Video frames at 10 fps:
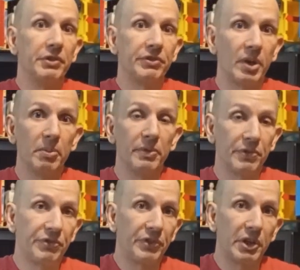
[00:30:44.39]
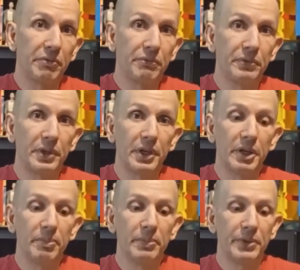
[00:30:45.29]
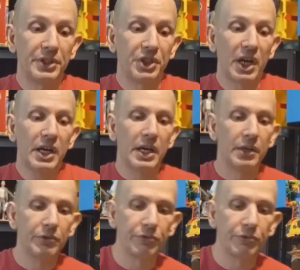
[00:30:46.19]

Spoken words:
some of the stuff that you had.